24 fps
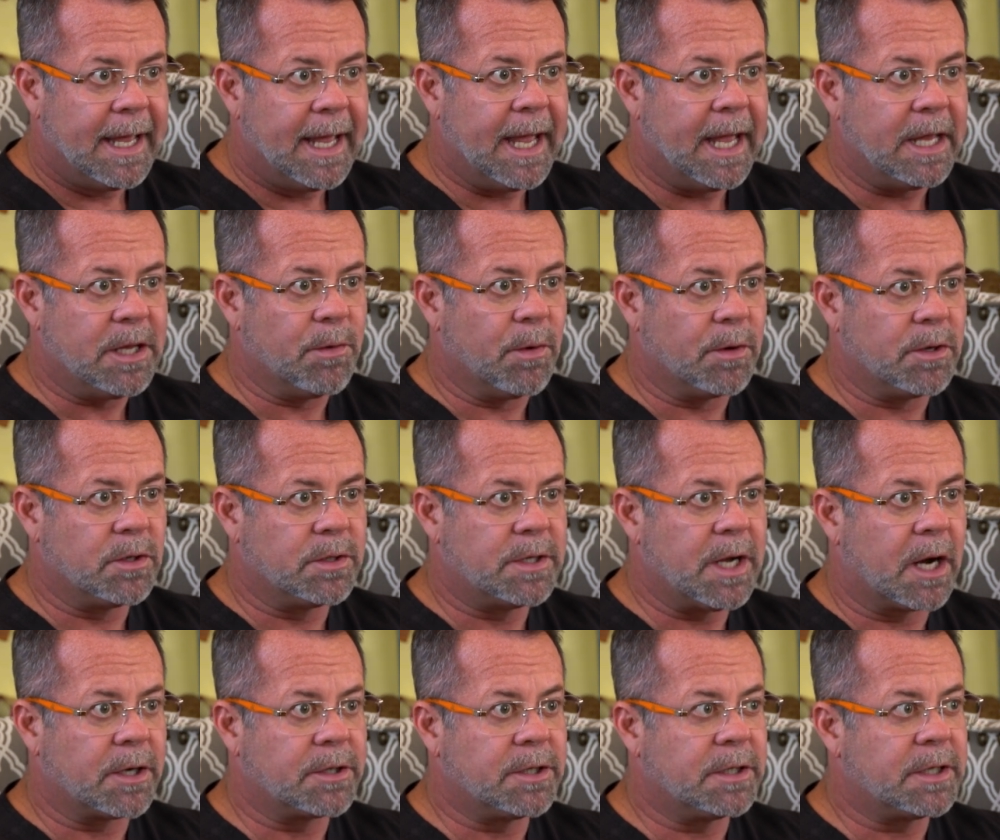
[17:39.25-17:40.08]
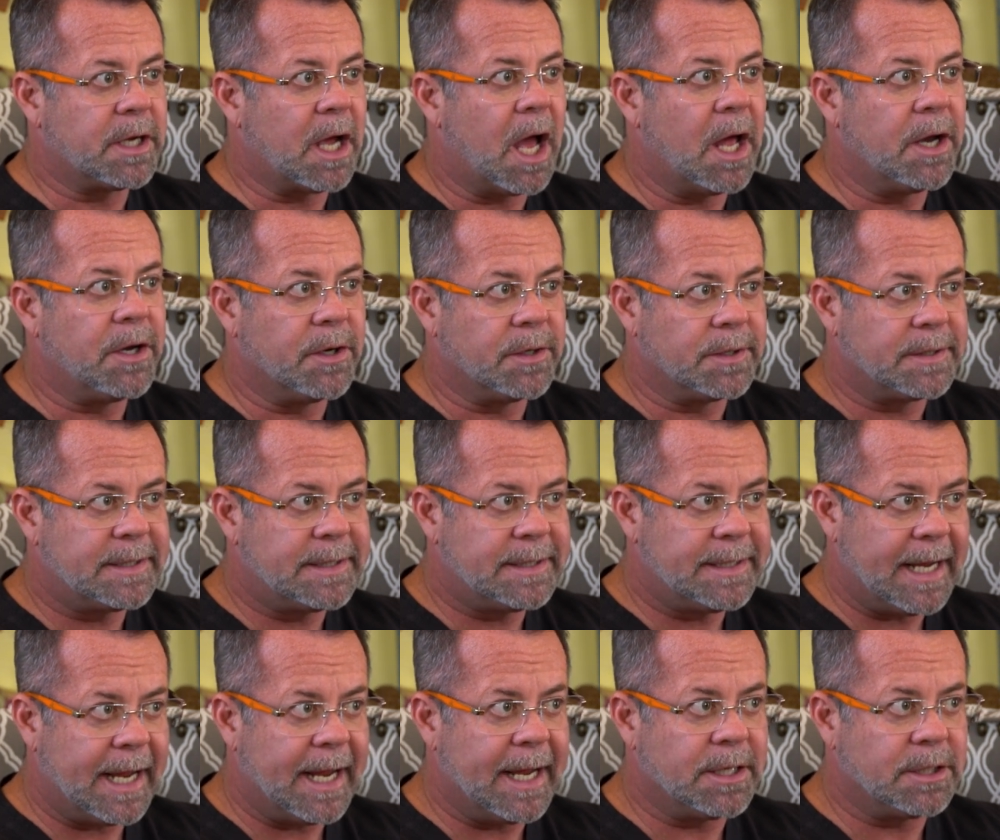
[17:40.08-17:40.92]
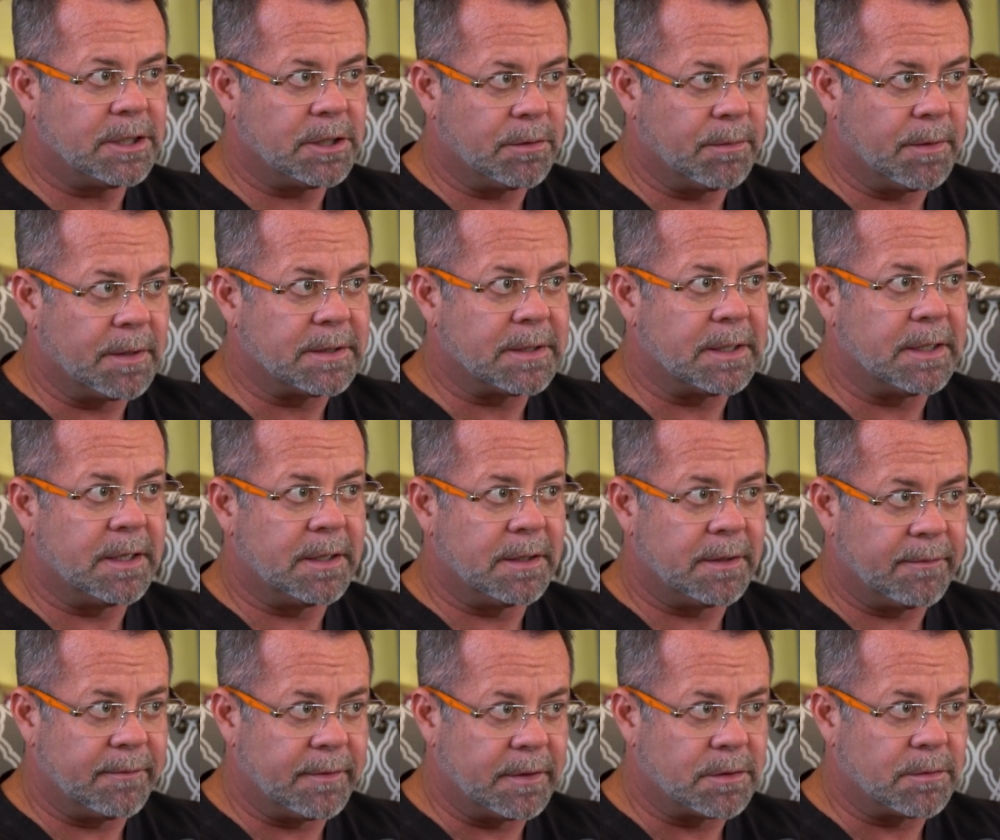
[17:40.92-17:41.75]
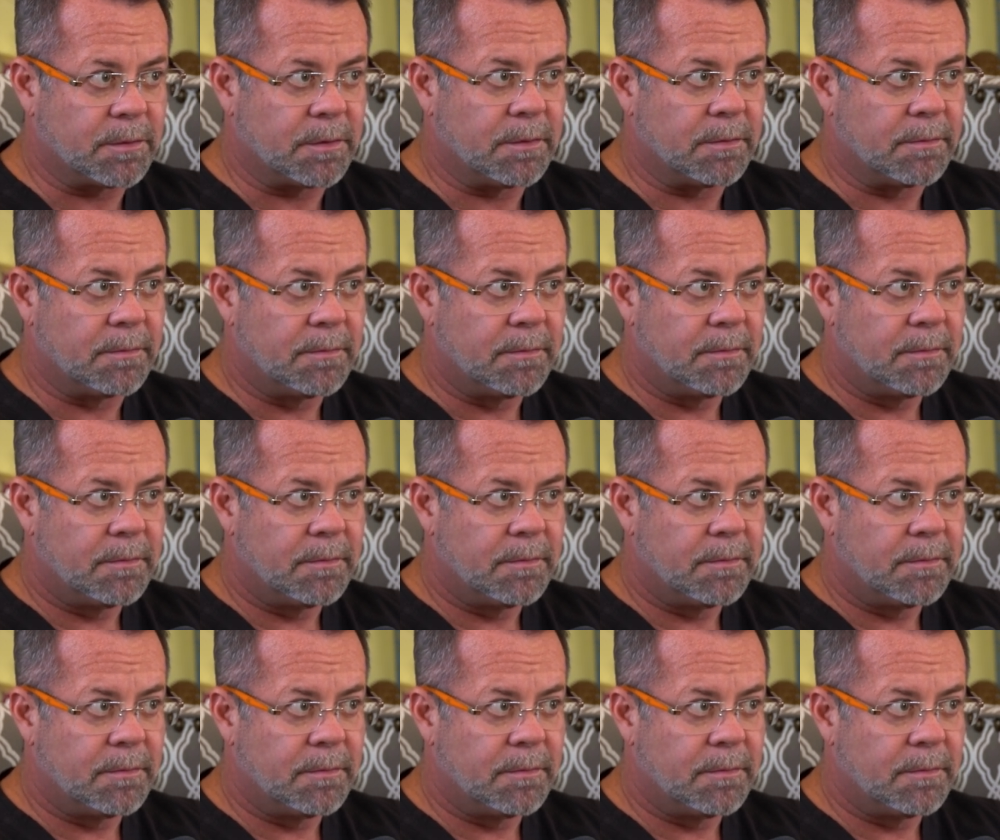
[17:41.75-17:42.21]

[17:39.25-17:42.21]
And you want your doctor to understand you as an individual